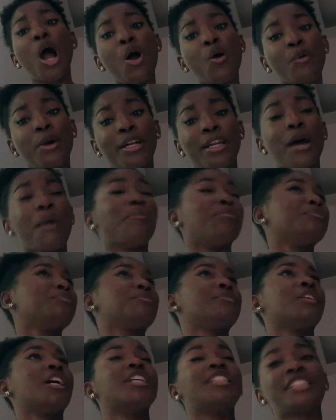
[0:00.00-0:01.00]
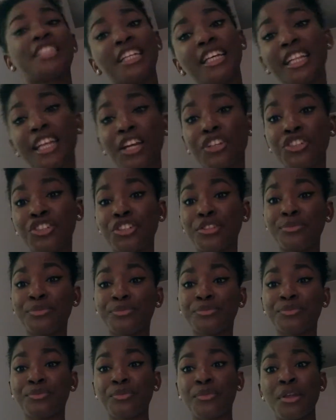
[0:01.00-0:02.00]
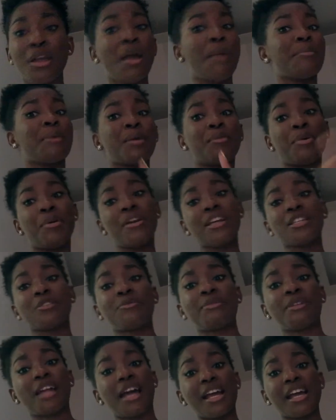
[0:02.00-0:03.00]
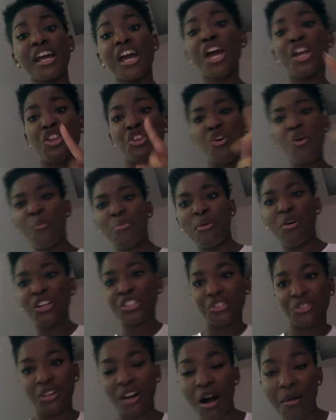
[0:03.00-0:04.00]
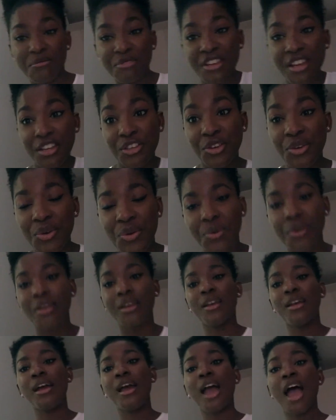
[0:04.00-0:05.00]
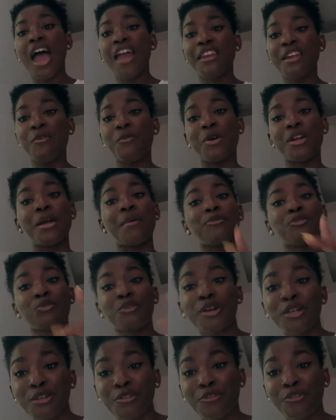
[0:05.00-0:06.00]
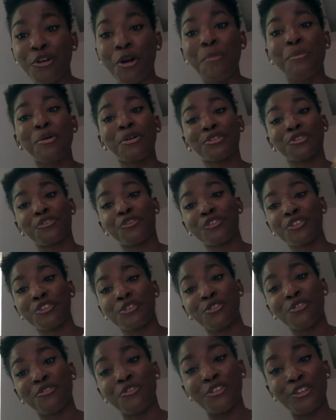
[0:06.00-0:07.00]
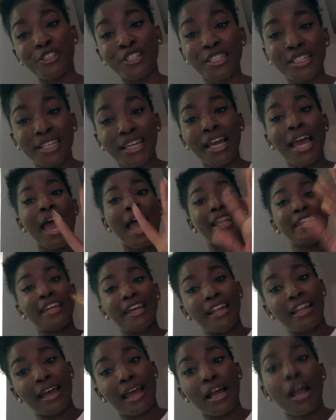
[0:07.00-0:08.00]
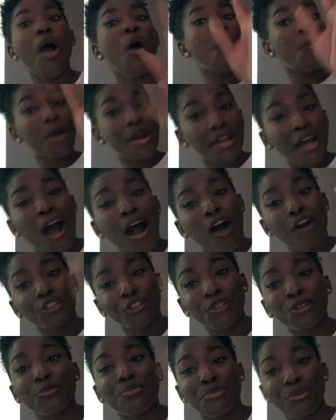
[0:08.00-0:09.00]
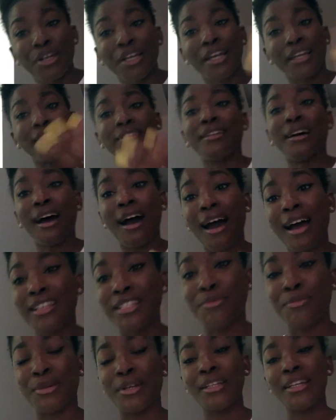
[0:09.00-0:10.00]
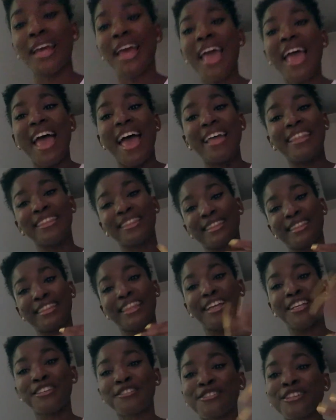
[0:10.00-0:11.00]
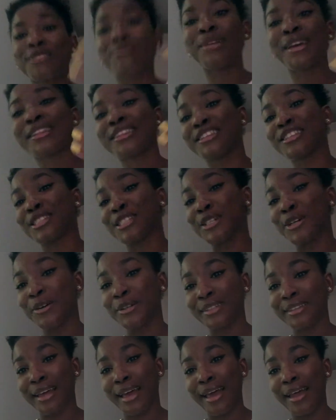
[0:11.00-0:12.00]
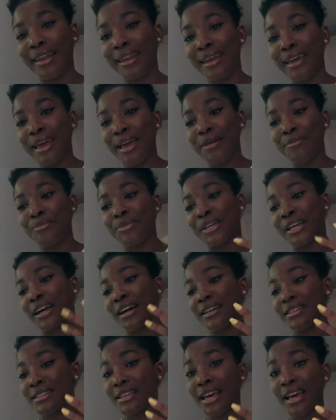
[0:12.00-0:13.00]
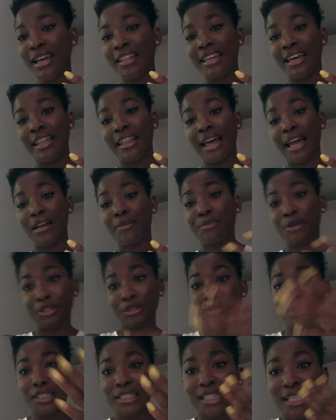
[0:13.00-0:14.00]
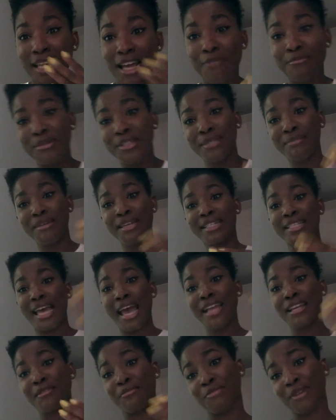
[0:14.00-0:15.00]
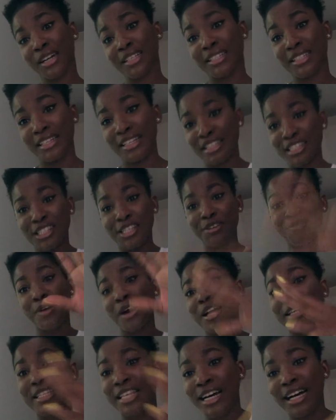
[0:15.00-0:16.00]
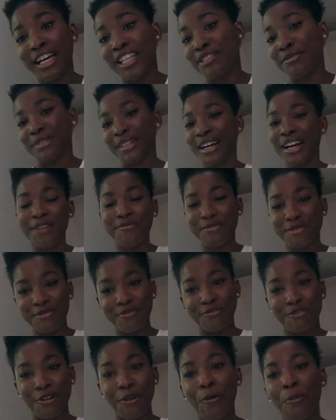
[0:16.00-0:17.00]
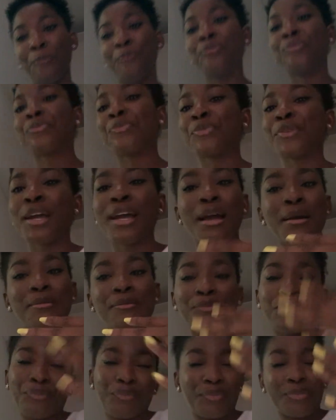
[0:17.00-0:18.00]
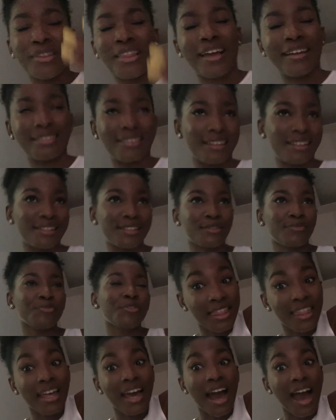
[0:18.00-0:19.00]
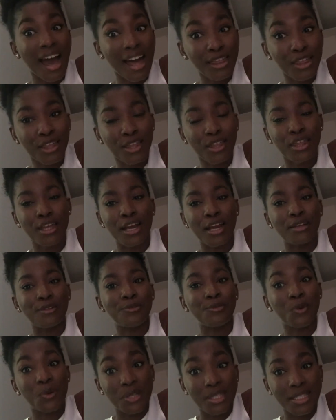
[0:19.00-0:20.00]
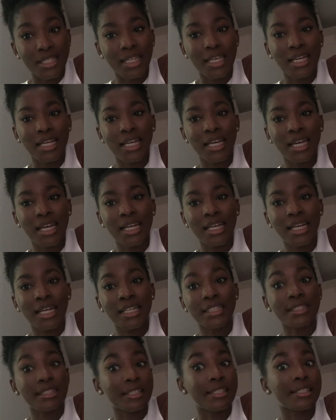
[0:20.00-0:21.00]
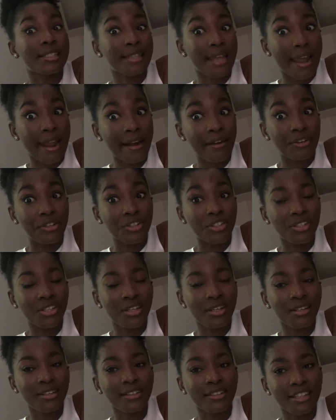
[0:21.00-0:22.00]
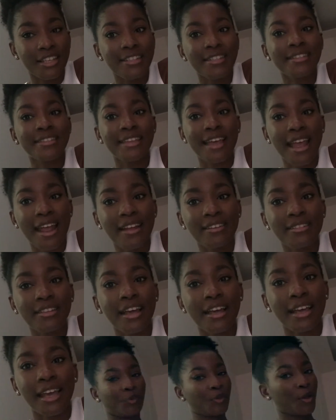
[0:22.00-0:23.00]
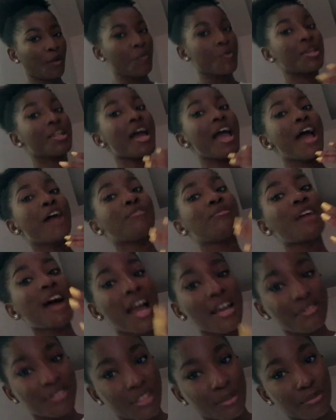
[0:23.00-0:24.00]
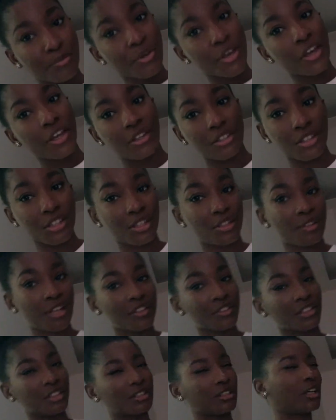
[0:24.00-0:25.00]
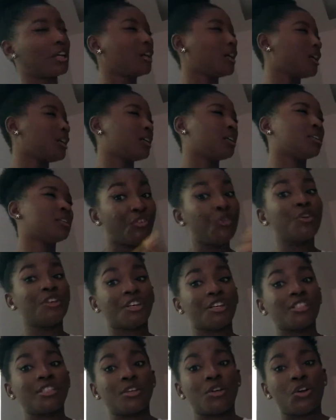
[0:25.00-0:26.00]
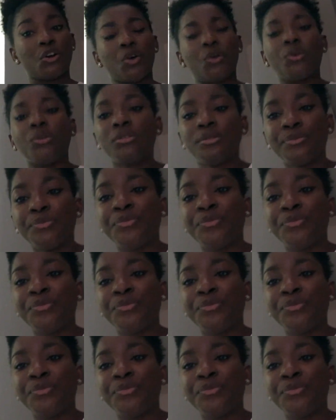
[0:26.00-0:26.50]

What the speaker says: when I'm a teenager, my parents be like, no boy should come near you. And then when I'm 24, about to finish university, they're like, when are you bringing the husband? And Nigerians make this joke that because they're like, but you didn't let me meet anybody, so where is the husband coming from? Like this. The other thing was the stairs. The stairs I get. When I arrived in Page, I arrived a few years ago,